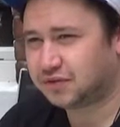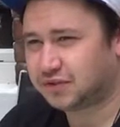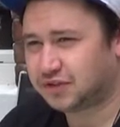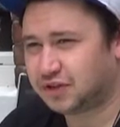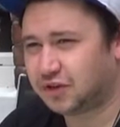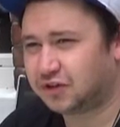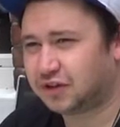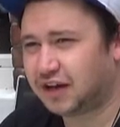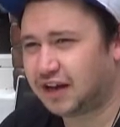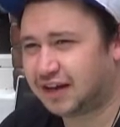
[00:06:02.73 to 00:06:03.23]

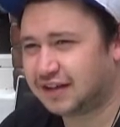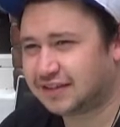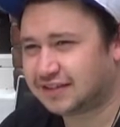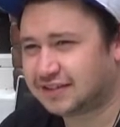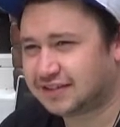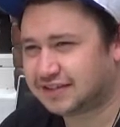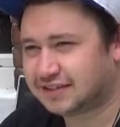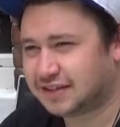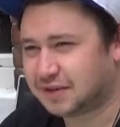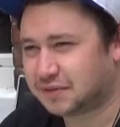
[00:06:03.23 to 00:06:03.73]
lad,
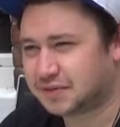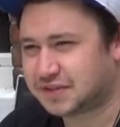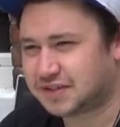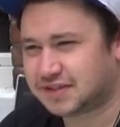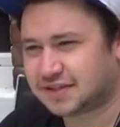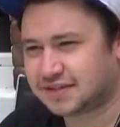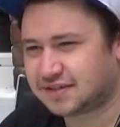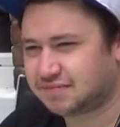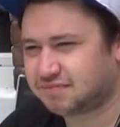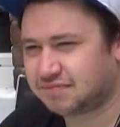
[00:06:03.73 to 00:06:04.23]
I
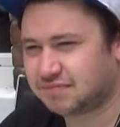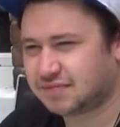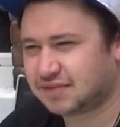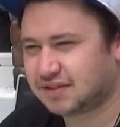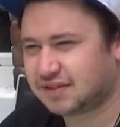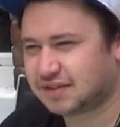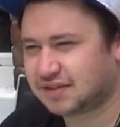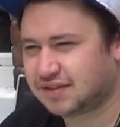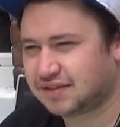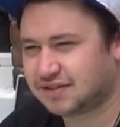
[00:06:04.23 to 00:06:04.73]
was
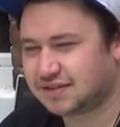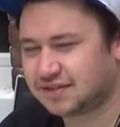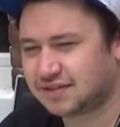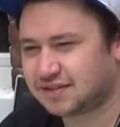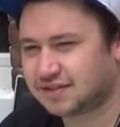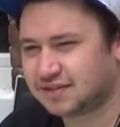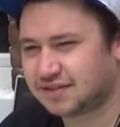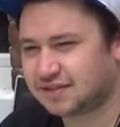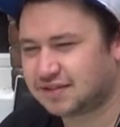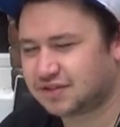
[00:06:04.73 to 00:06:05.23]

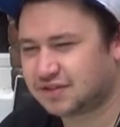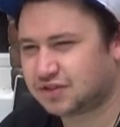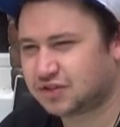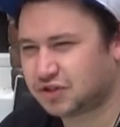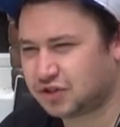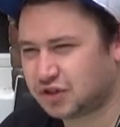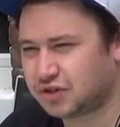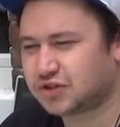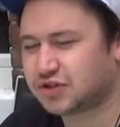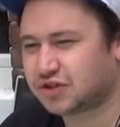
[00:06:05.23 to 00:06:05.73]

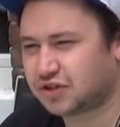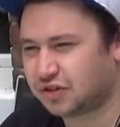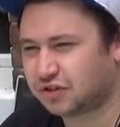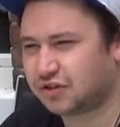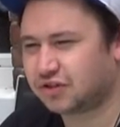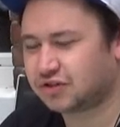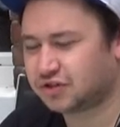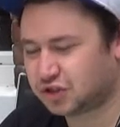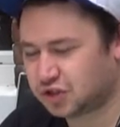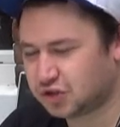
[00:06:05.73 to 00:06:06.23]
just
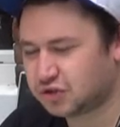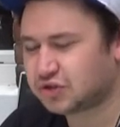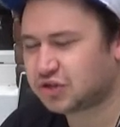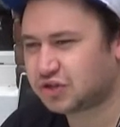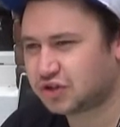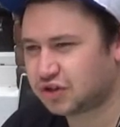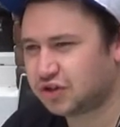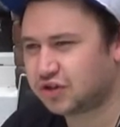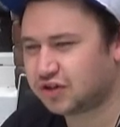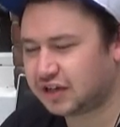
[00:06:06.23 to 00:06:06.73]

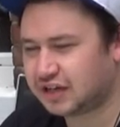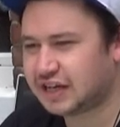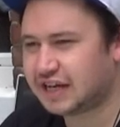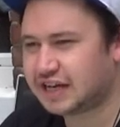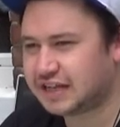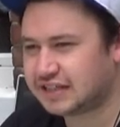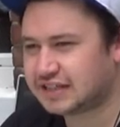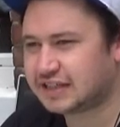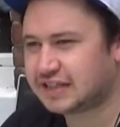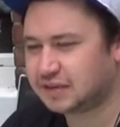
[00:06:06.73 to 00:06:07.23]
turning
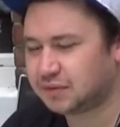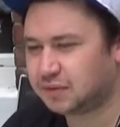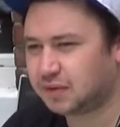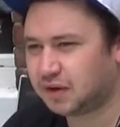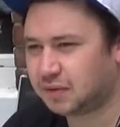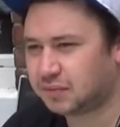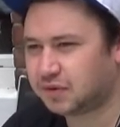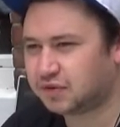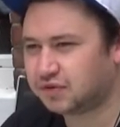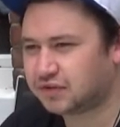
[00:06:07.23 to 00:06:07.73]
18 when
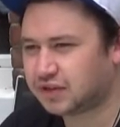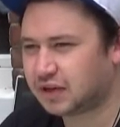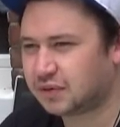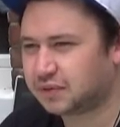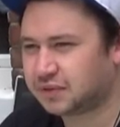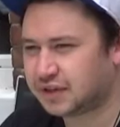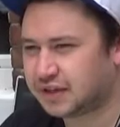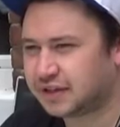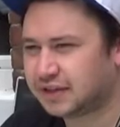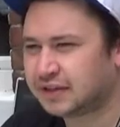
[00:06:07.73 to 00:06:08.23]
I moved
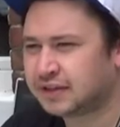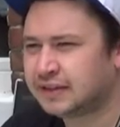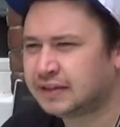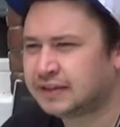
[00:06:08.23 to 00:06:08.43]
down there.